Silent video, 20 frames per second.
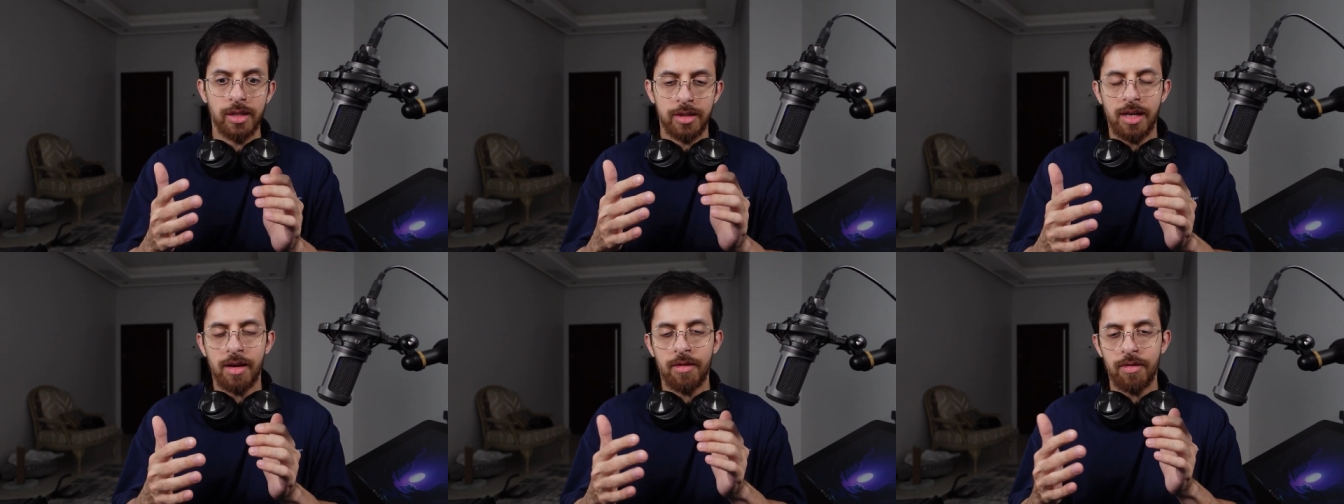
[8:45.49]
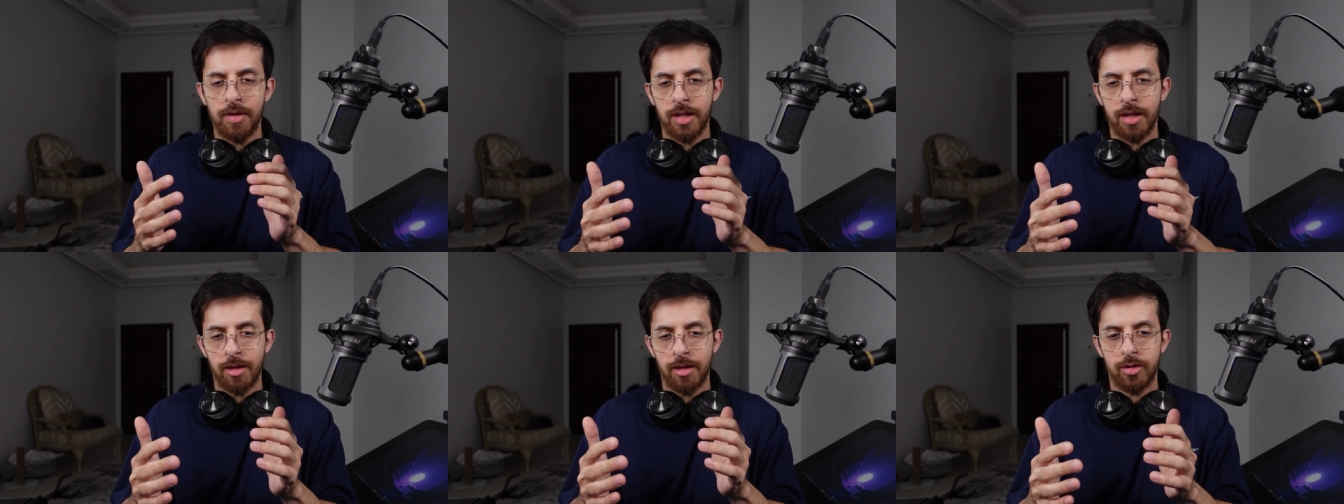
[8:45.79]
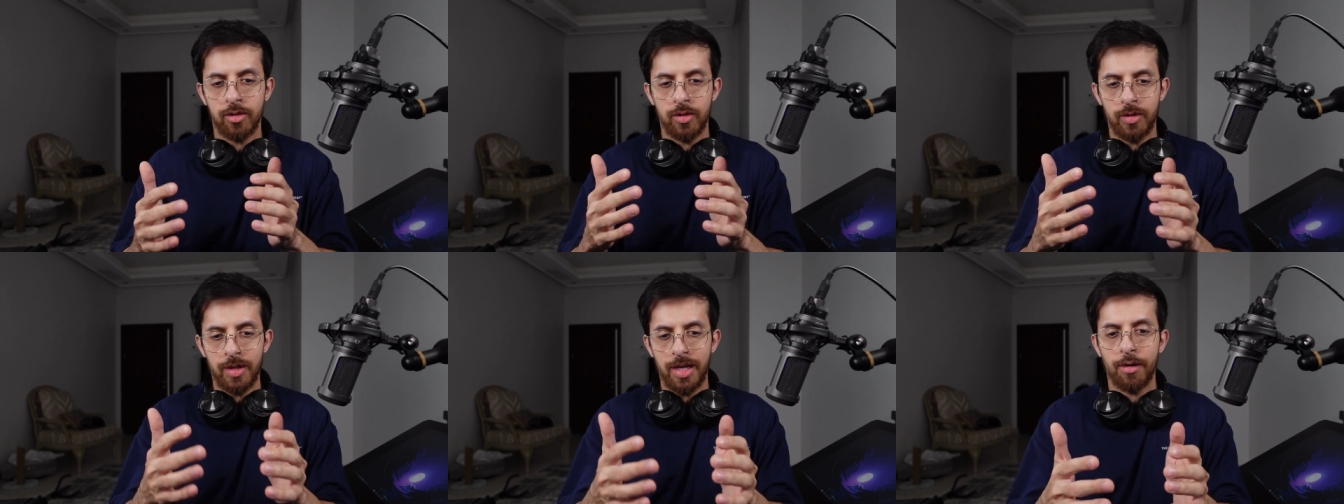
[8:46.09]
definitely
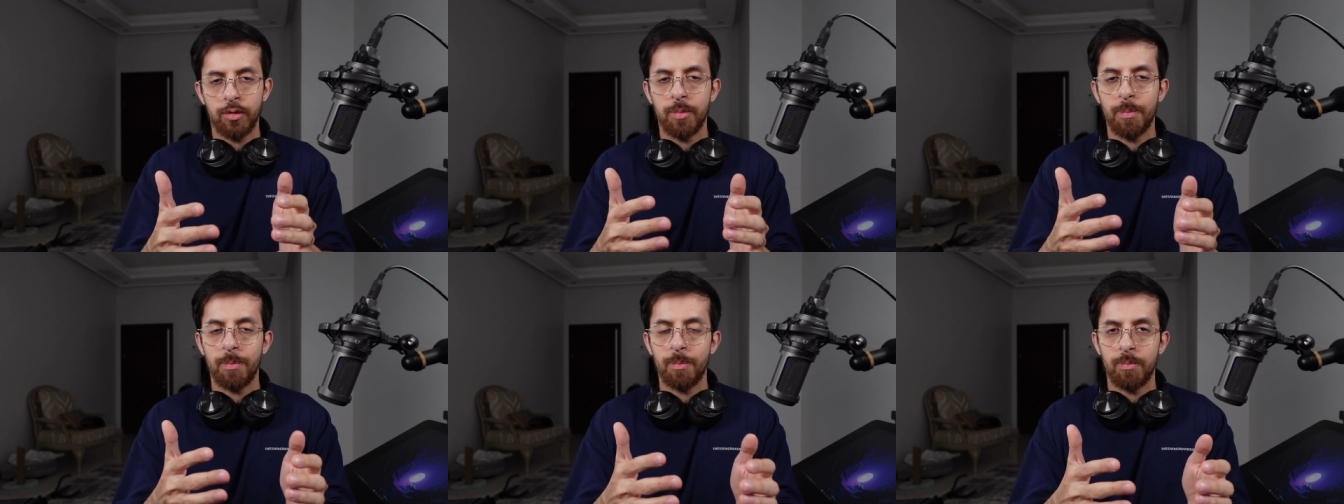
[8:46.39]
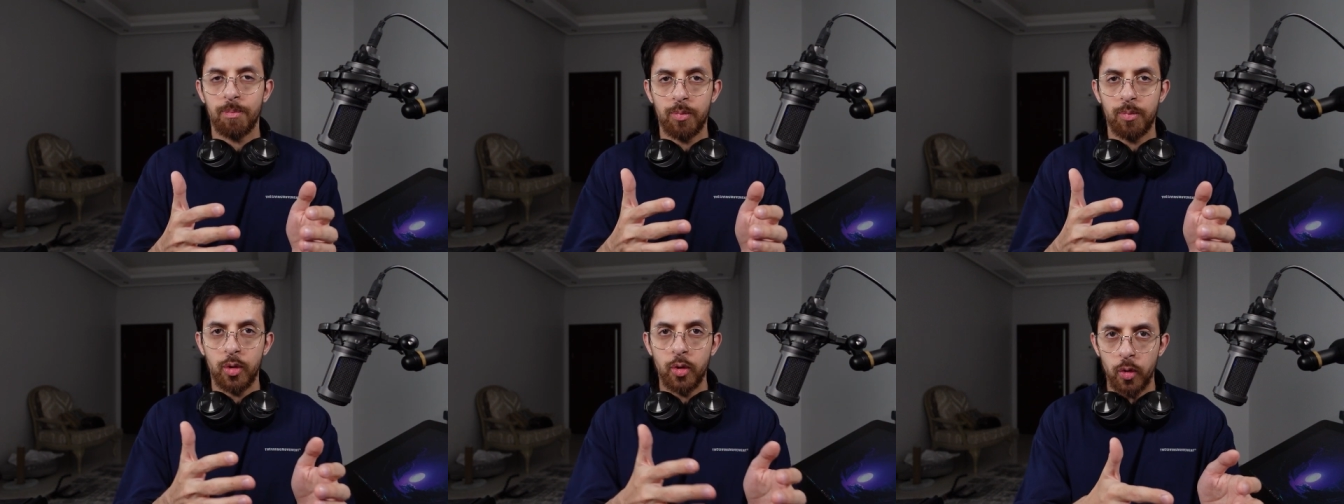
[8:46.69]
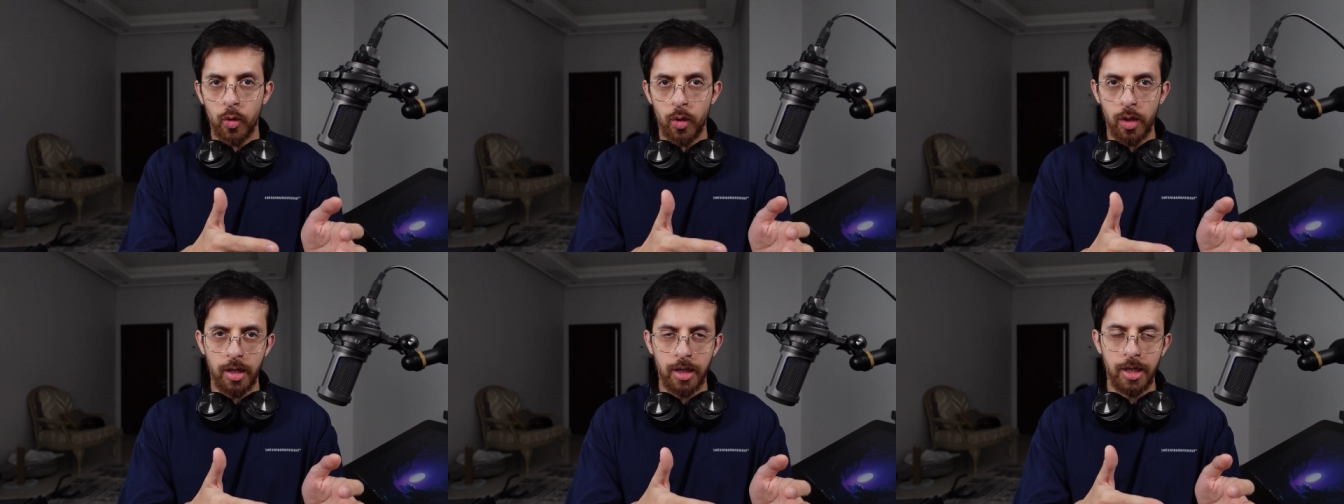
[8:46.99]
turn out
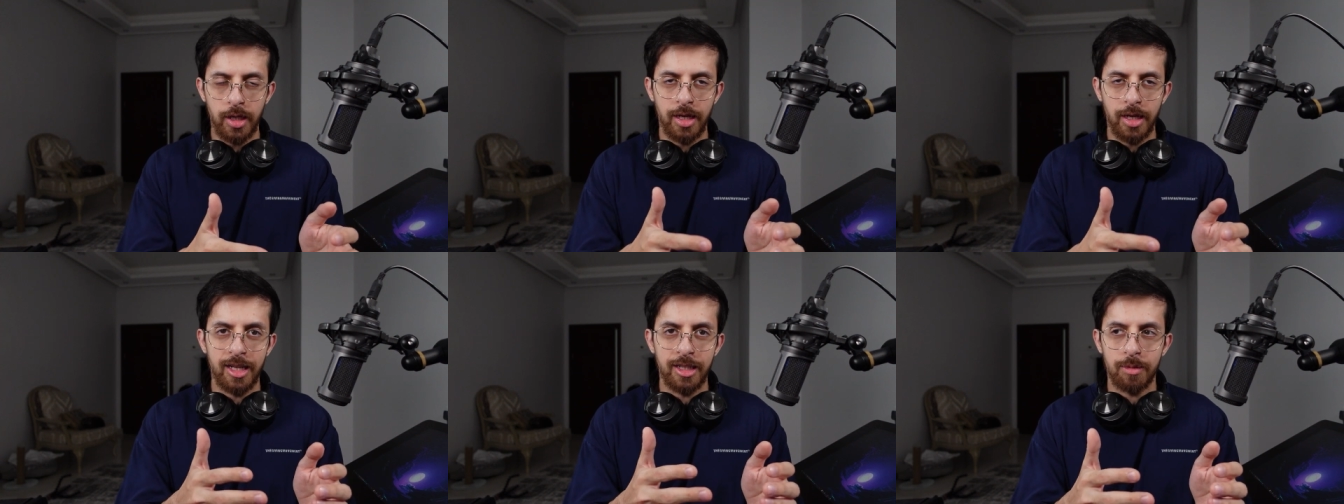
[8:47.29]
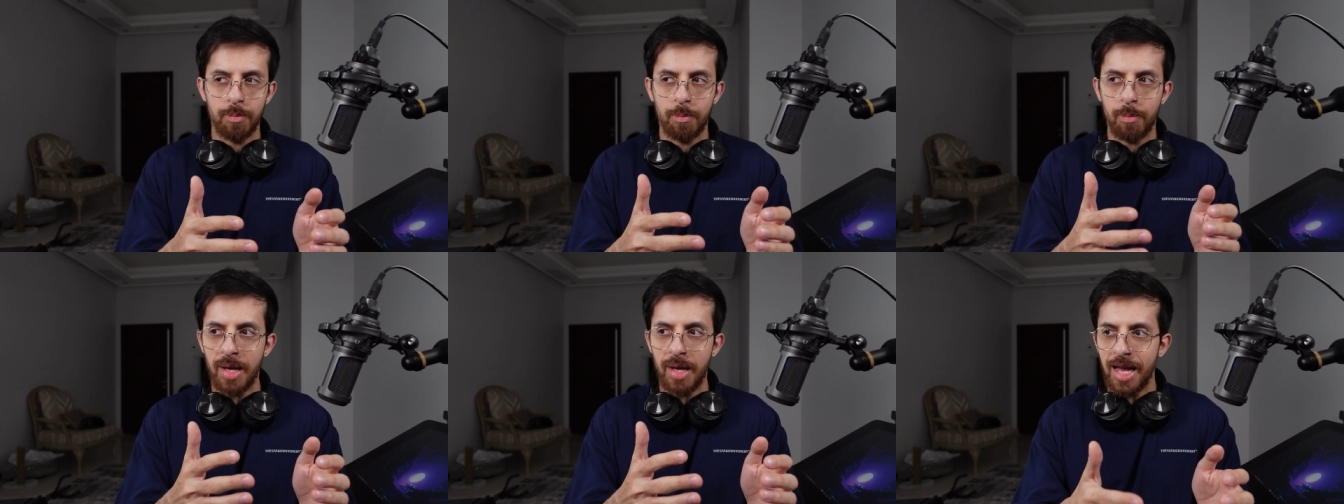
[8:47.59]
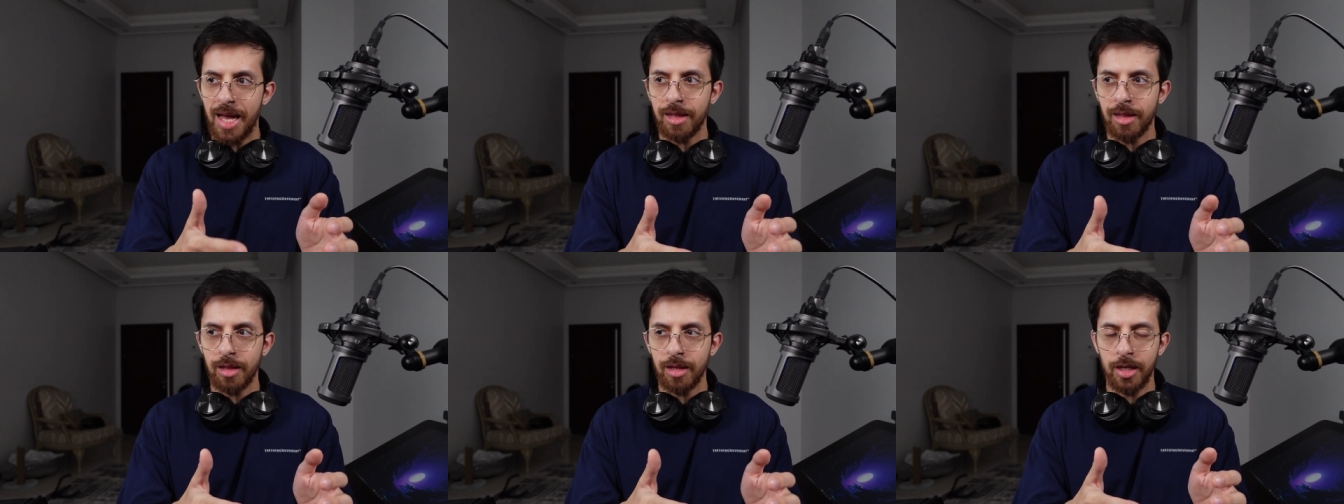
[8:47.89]
poorly and
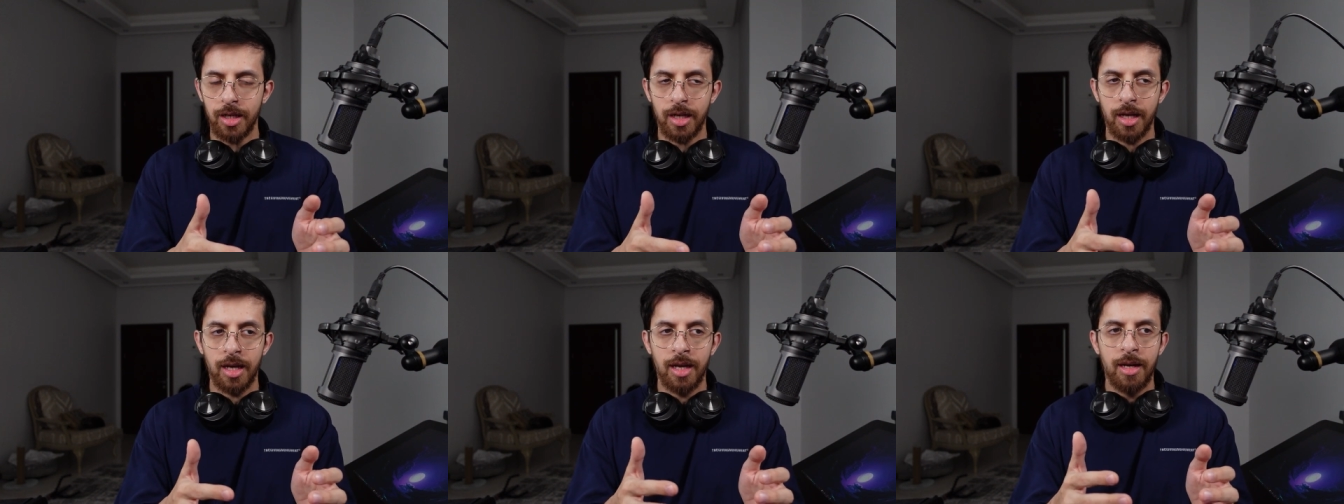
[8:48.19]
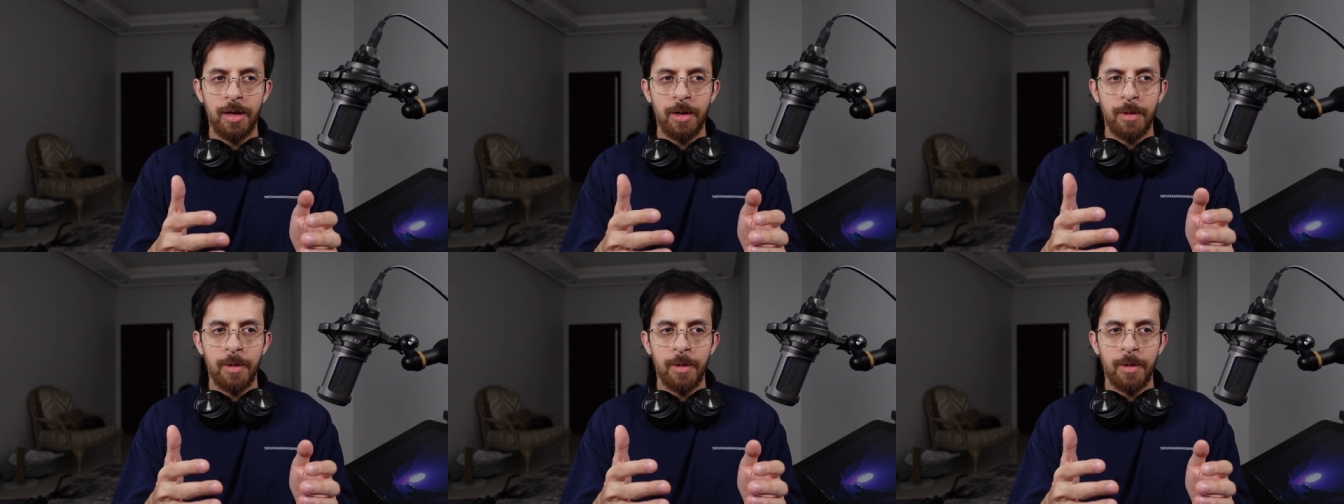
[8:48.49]
badly